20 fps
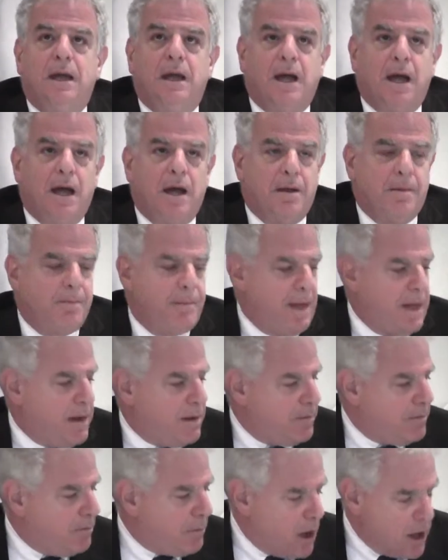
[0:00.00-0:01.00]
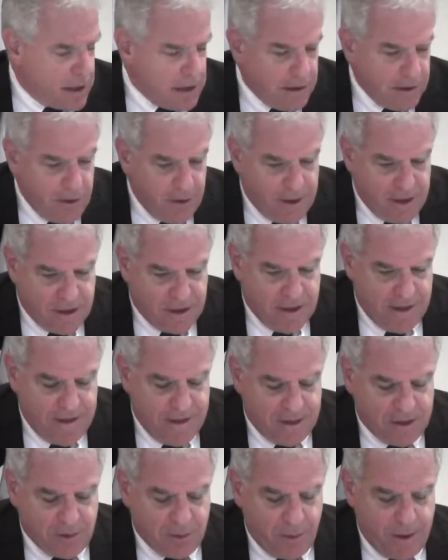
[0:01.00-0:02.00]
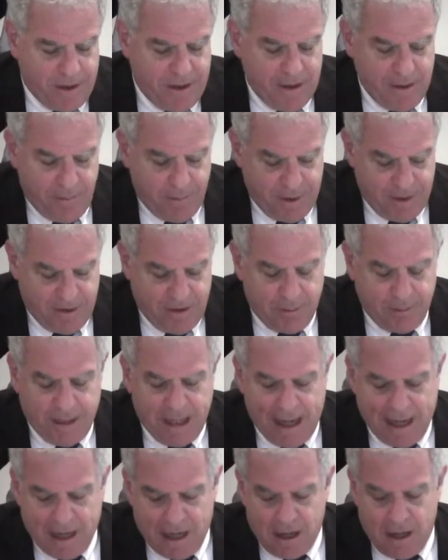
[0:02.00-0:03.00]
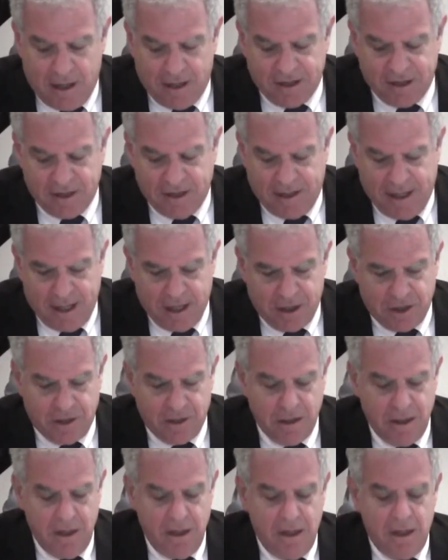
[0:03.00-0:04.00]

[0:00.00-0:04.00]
and Mark alluded to this with the planet constellation,